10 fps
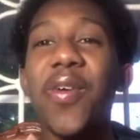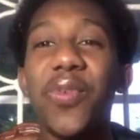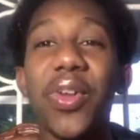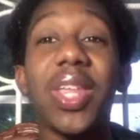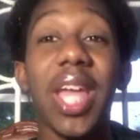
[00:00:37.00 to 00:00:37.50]

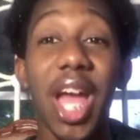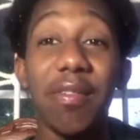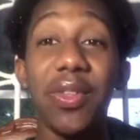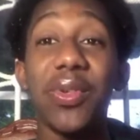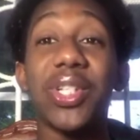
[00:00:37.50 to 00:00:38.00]
for the
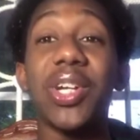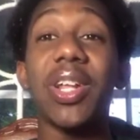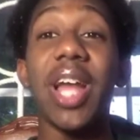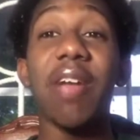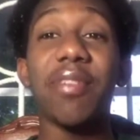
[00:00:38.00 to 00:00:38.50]

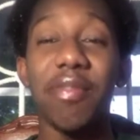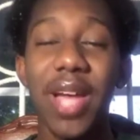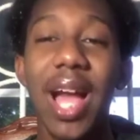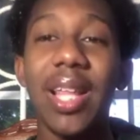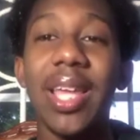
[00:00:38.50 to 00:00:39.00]
evolutionary life of
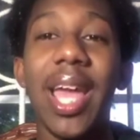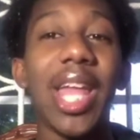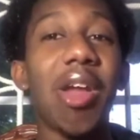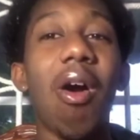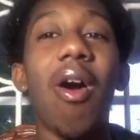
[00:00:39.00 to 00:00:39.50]
Callie
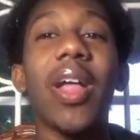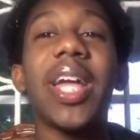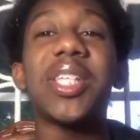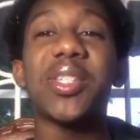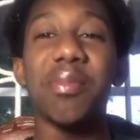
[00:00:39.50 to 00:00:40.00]
and all
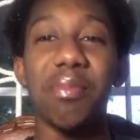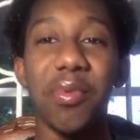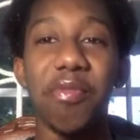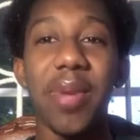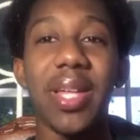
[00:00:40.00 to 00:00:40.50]
its
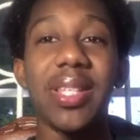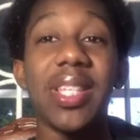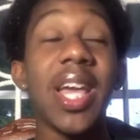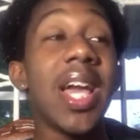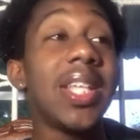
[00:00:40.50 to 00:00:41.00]

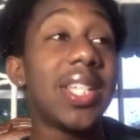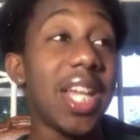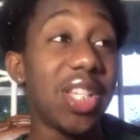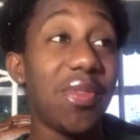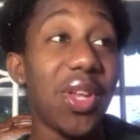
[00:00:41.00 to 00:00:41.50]
movements.
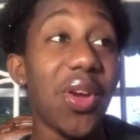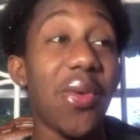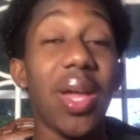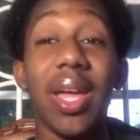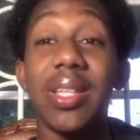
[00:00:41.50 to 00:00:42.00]
Today's
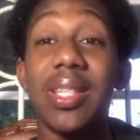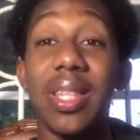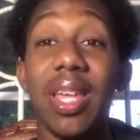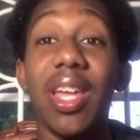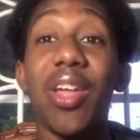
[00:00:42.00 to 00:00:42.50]
video is
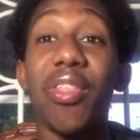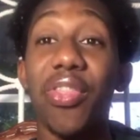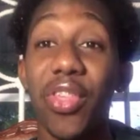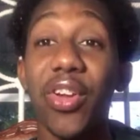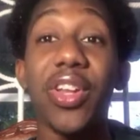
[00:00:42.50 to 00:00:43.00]
the
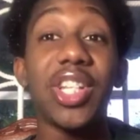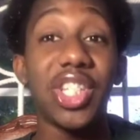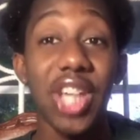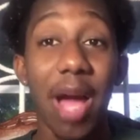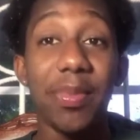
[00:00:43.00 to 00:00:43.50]
third
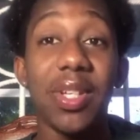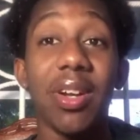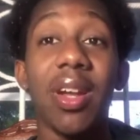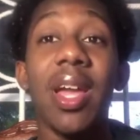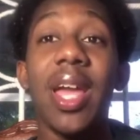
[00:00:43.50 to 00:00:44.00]

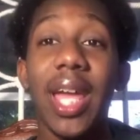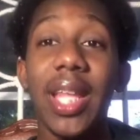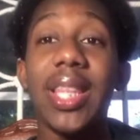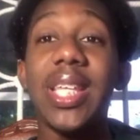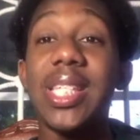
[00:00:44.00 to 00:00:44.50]
chapter
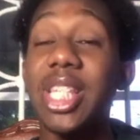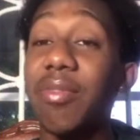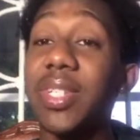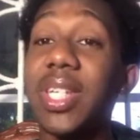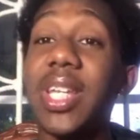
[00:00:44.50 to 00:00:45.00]
in the
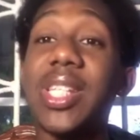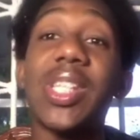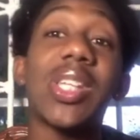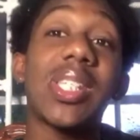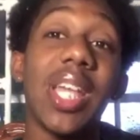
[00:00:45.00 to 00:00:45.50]
17
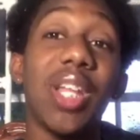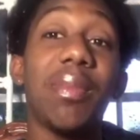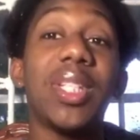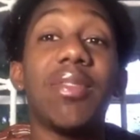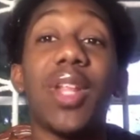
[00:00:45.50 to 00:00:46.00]

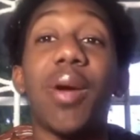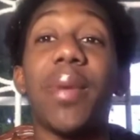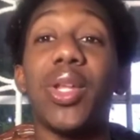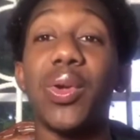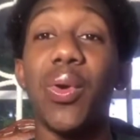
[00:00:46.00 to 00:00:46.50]
Sustainable
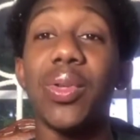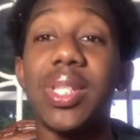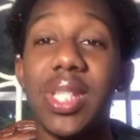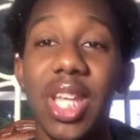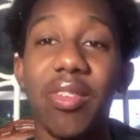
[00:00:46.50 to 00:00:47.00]
Development
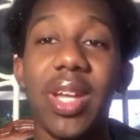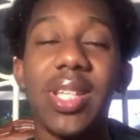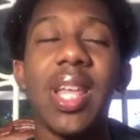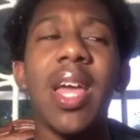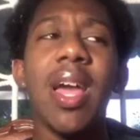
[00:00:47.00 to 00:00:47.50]
Goals
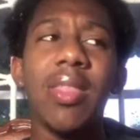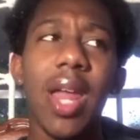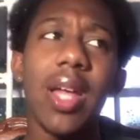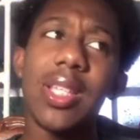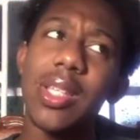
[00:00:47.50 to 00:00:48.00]
series
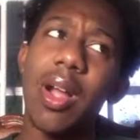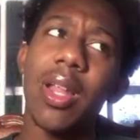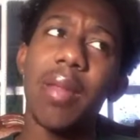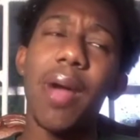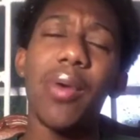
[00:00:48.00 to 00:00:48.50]
that I
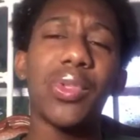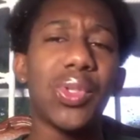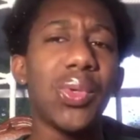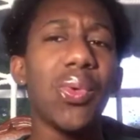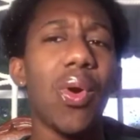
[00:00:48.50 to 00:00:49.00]
started about
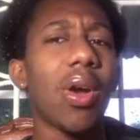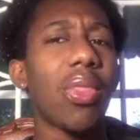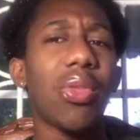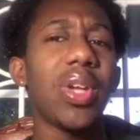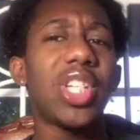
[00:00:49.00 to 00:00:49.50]
2 or
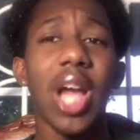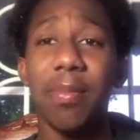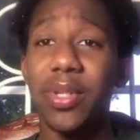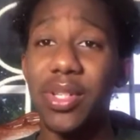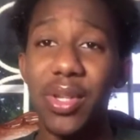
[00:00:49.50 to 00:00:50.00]
3
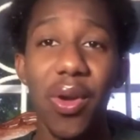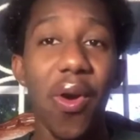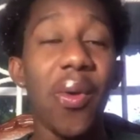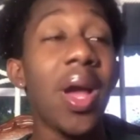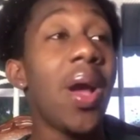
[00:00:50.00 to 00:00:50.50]
chapters
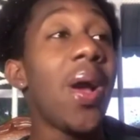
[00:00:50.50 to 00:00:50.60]
ago.